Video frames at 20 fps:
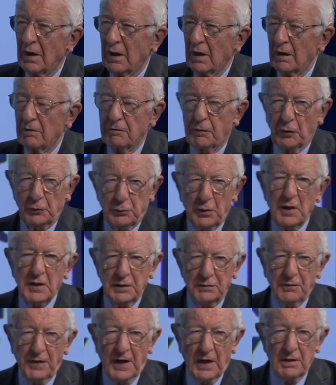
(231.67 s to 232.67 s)
for
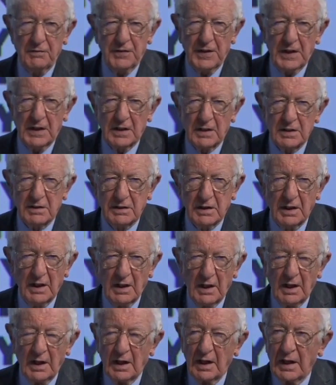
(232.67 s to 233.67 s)
25 years.
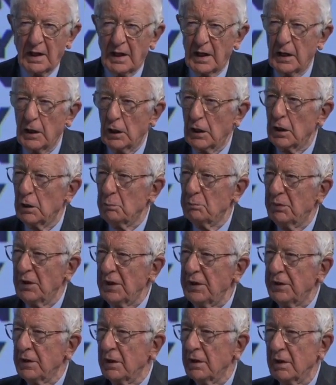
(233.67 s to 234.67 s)
In
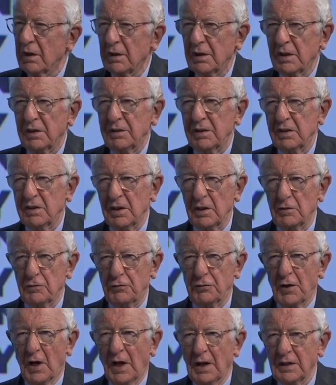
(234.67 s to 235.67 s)
Britain, this is
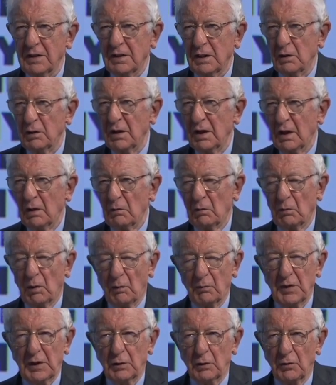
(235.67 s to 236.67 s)
enshrined in what
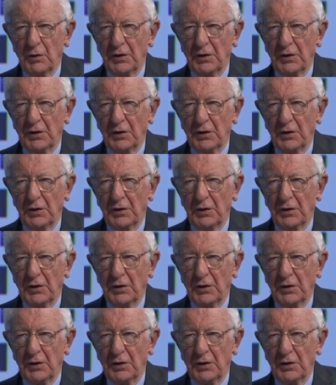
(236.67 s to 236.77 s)
we call